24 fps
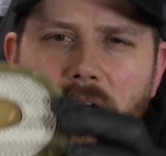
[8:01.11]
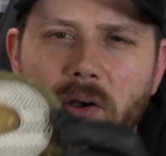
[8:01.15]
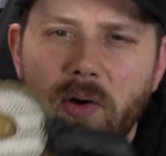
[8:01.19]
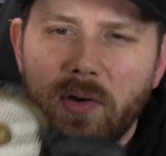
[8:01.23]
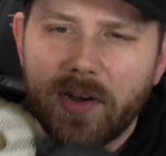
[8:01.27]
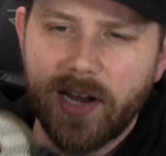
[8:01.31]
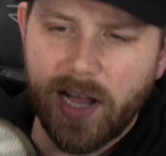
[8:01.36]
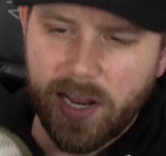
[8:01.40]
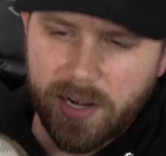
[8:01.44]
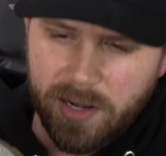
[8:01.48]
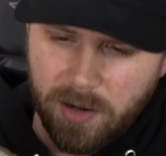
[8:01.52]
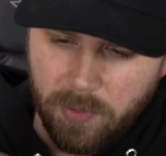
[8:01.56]

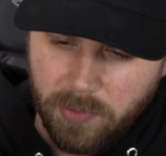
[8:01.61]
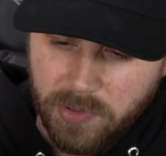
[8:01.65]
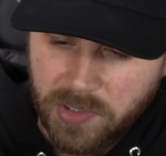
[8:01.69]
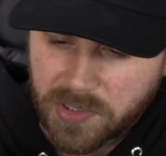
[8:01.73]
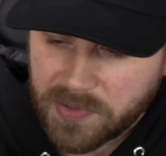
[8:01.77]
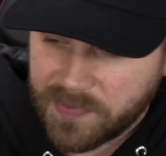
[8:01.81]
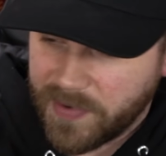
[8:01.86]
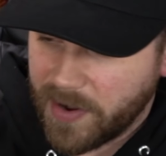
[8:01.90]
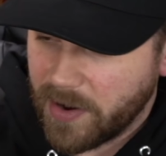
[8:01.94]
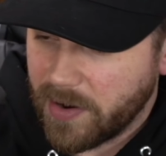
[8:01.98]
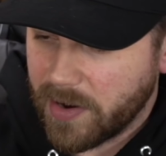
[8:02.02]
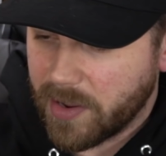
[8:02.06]
going on here, which
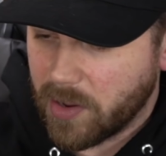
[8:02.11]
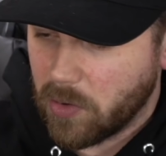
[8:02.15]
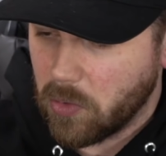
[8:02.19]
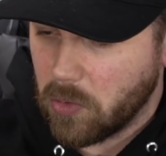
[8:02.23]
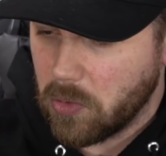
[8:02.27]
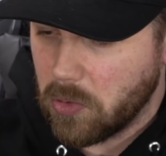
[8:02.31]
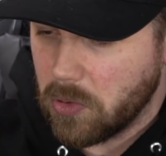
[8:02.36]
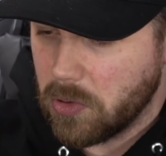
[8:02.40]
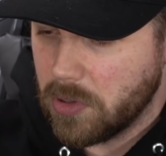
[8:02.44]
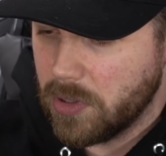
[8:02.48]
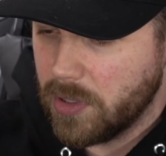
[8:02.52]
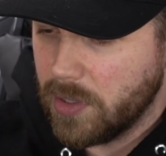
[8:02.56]
is very
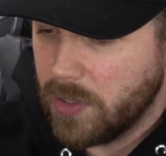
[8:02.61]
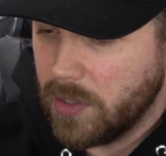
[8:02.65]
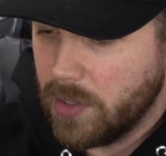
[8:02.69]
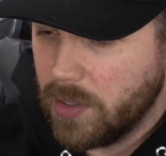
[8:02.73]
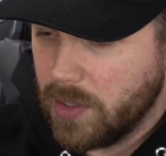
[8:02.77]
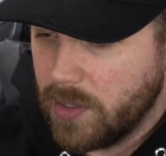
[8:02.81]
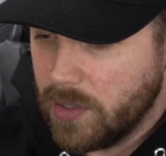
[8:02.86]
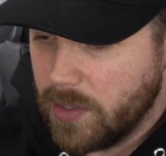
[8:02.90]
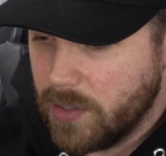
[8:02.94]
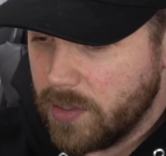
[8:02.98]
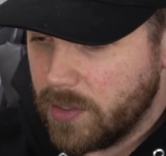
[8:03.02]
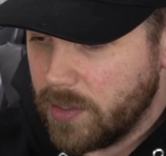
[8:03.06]
cool.
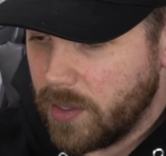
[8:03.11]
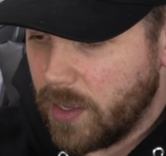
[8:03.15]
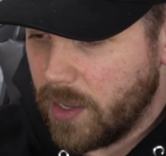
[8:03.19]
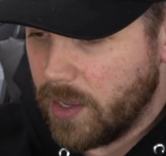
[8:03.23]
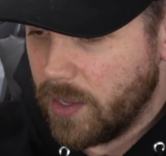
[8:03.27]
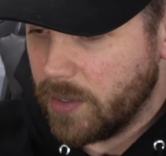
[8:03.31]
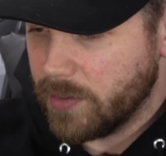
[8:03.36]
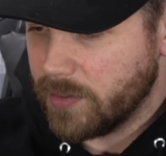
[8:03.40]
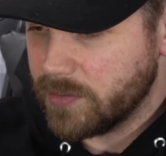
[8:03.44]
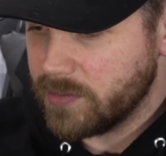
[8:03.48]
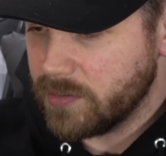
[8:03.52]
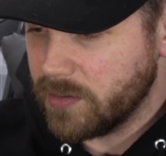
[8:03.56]

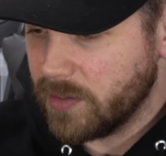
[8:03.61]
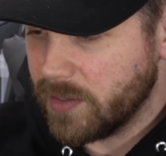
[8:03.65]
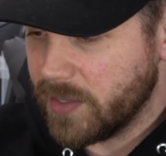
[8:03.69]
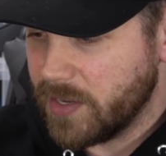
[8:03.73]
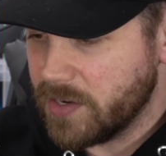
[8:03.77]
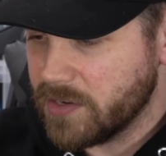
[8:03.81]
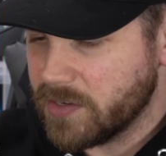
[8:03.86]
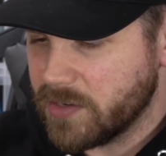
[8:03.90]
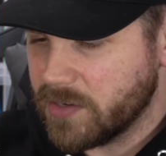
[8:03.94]
Doesn't look like